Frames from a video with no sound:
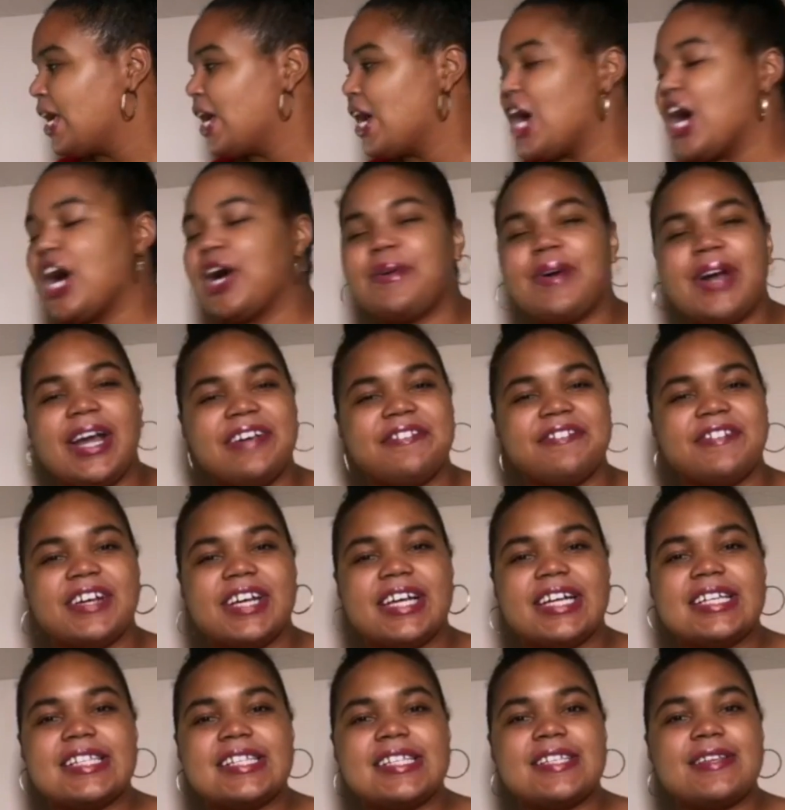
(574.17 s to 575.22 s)
All right,
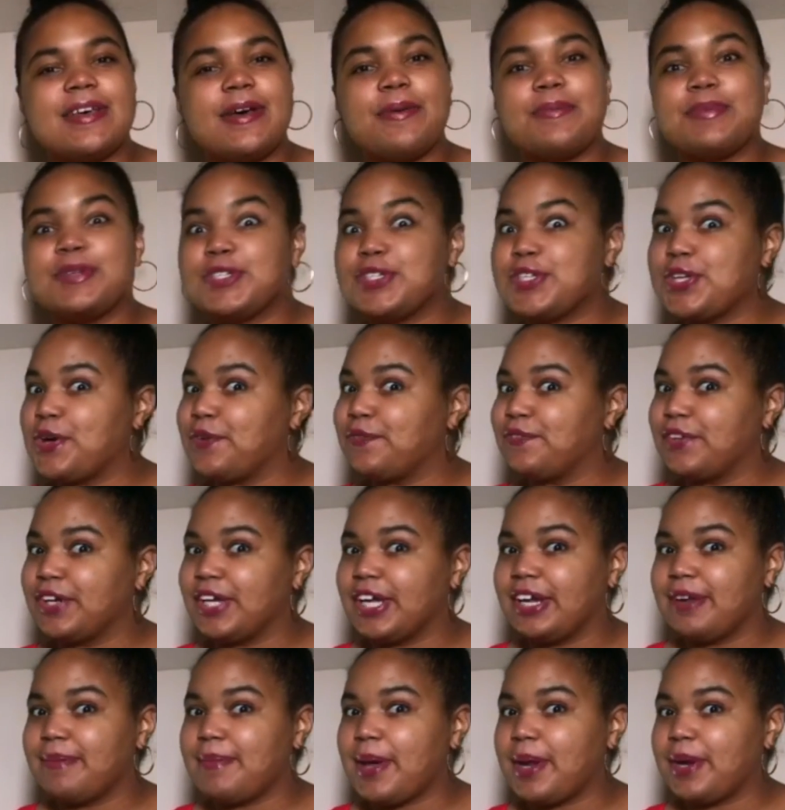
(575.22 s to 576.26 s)
friends. Don't
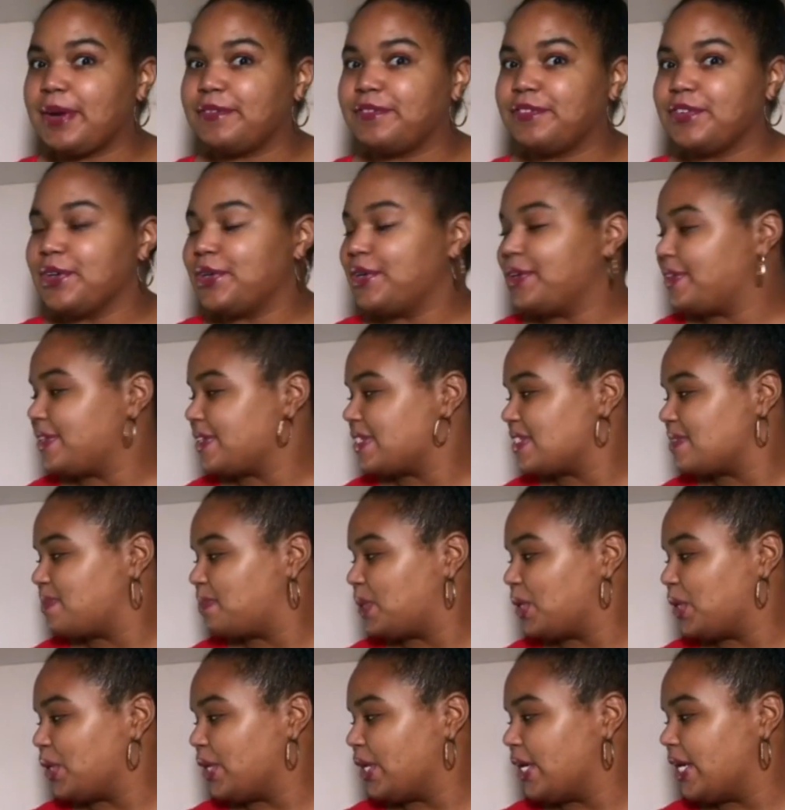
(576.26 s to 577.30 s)
forget about our fruit of the
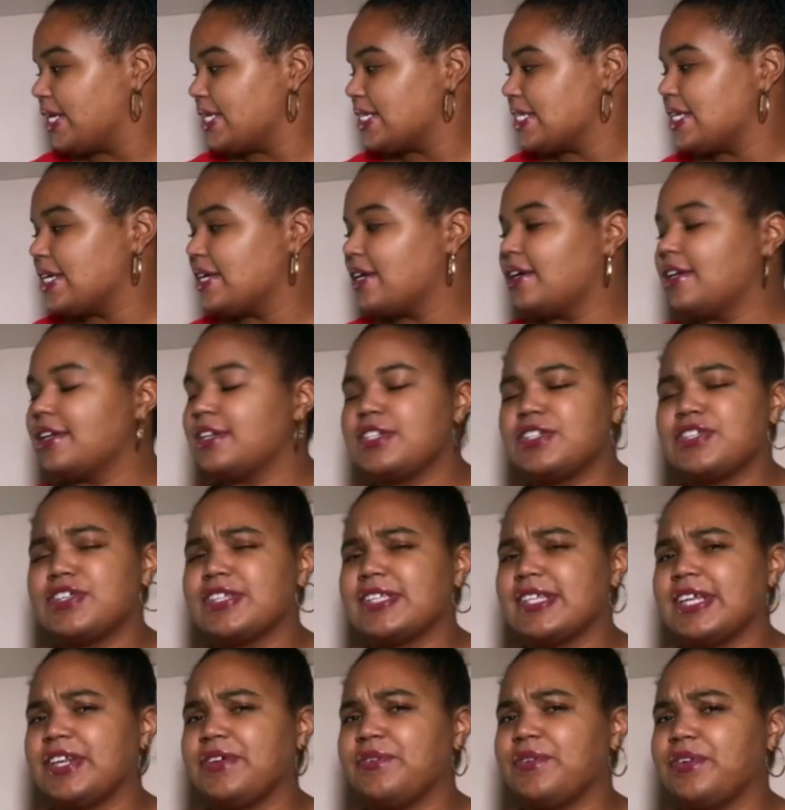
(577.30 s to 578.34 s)
Spirit.
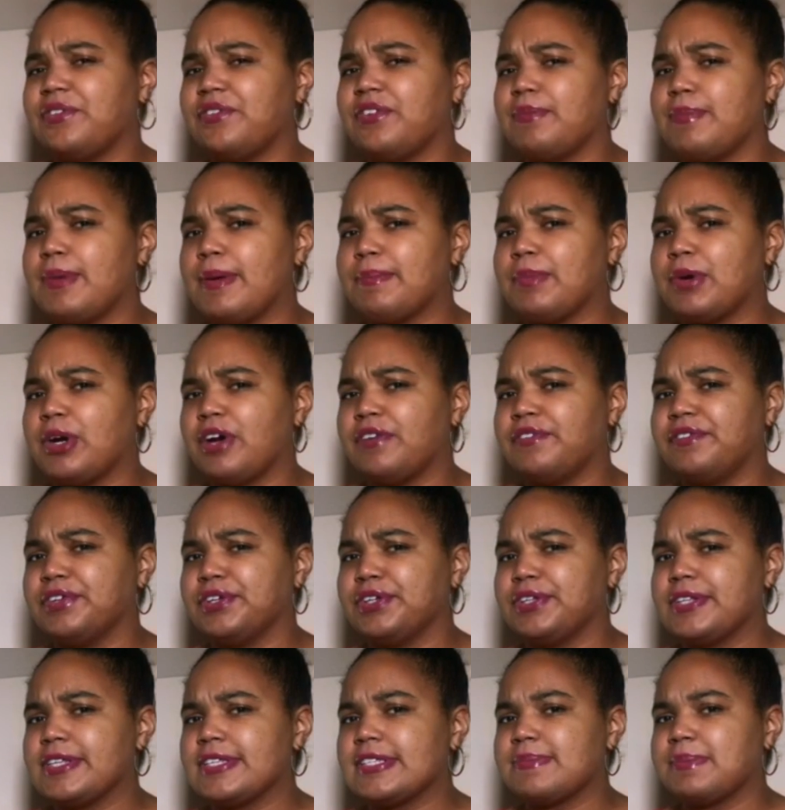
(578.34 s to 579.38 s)
Does anyone remember our
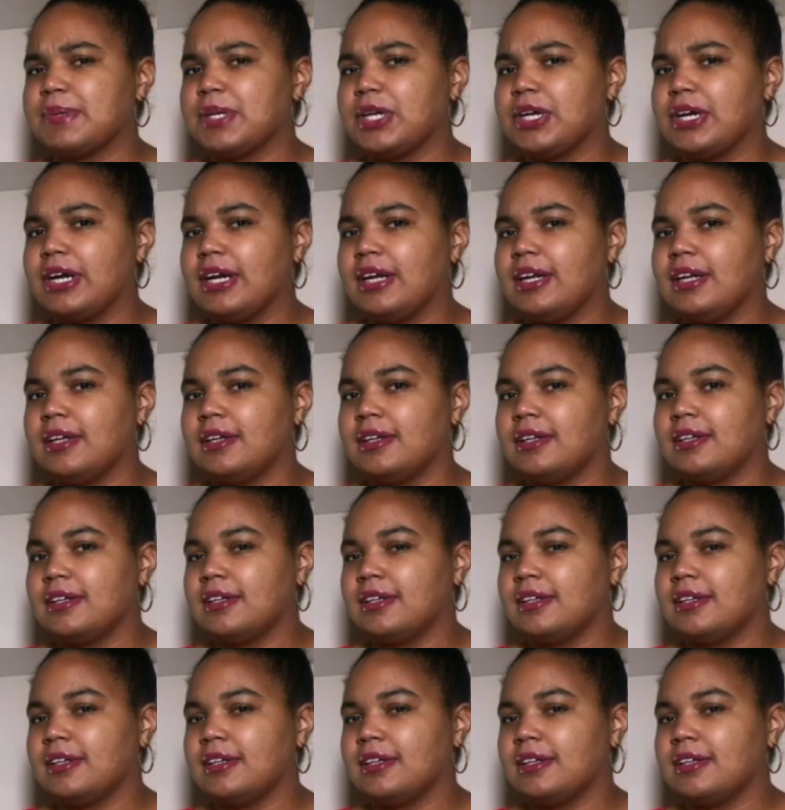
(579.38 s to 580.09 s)
fruit of the Spirit?